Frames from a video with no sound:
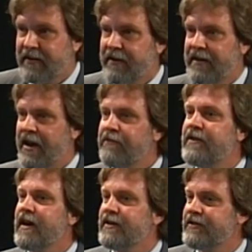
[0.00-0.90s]
Now
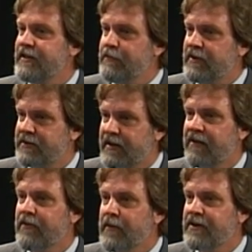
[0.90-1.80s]
FDIC means the
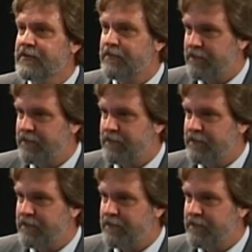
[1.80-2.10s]
government is